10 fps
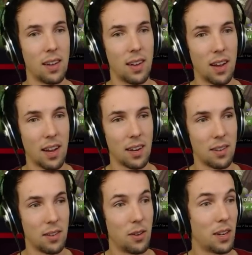And
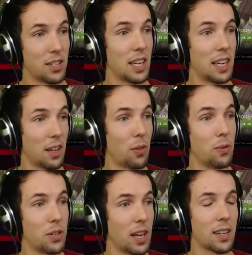you can see the
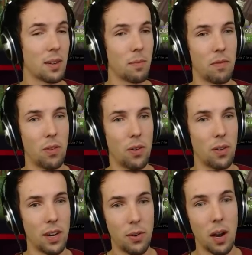enthusiasm for
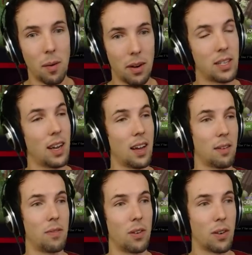newcomers and
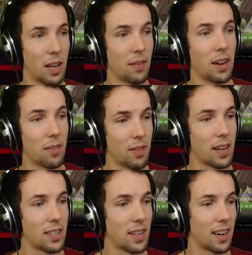for giving
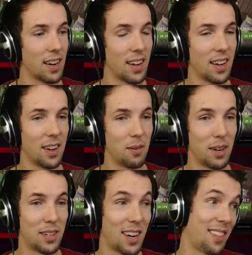advice there,
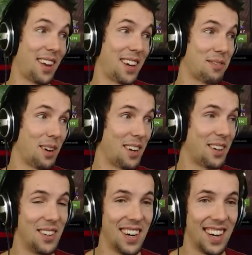which I think is really
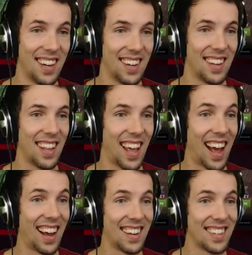cool.
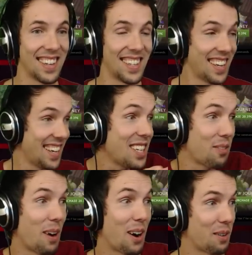And the least
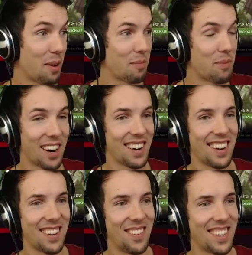welcoming part,
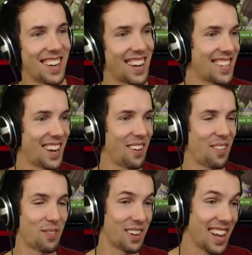which I saved
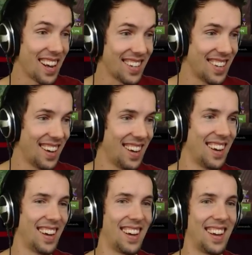for next,
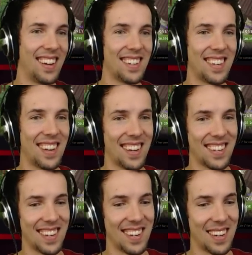is
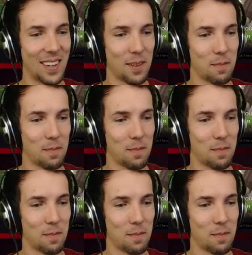that